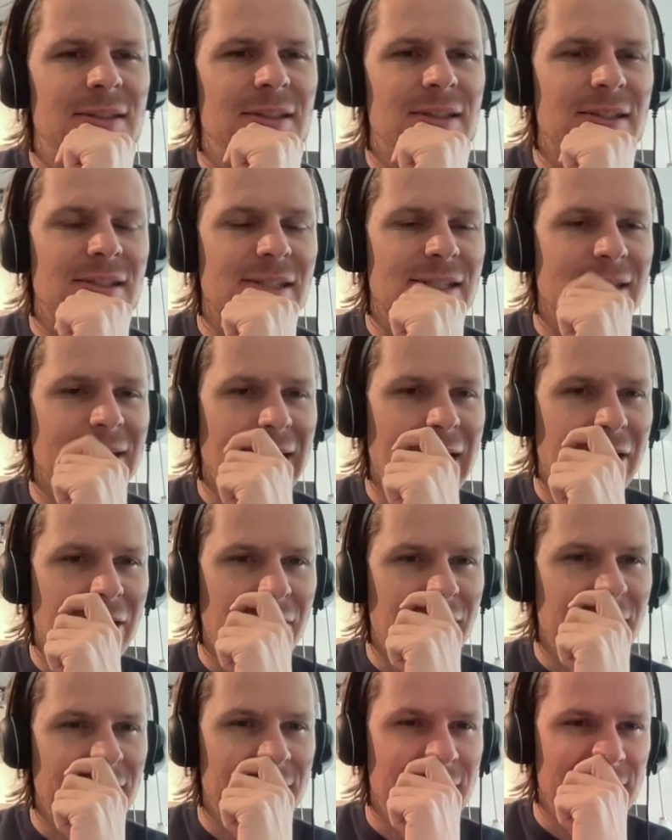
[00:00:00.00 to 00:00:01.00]
A
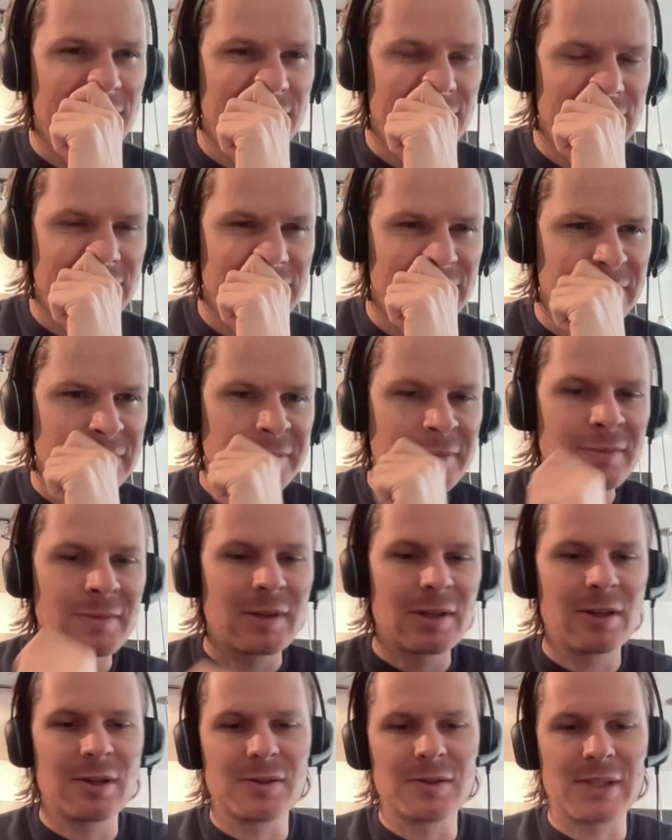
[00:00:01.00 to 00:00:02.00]
center.
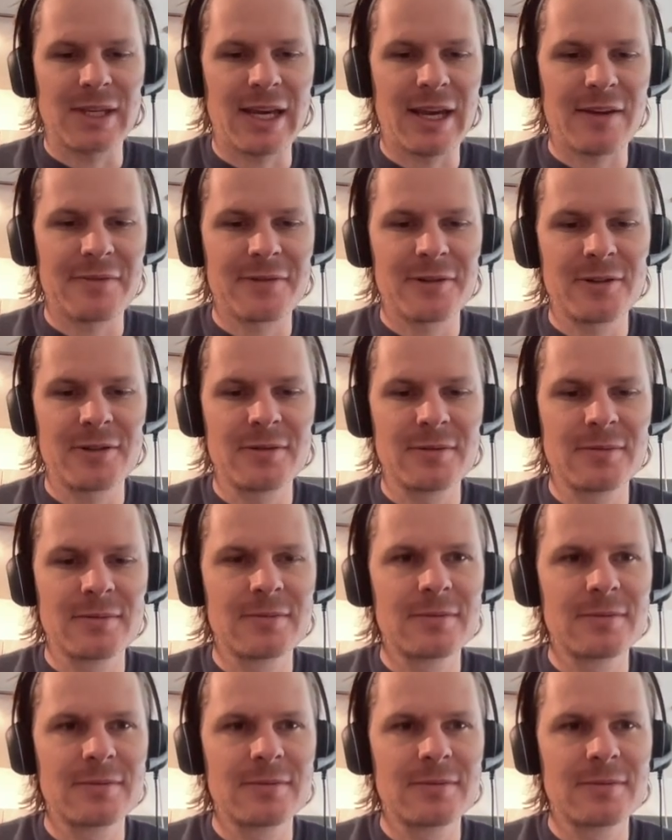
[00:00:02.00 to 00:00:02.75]
That was Gafford.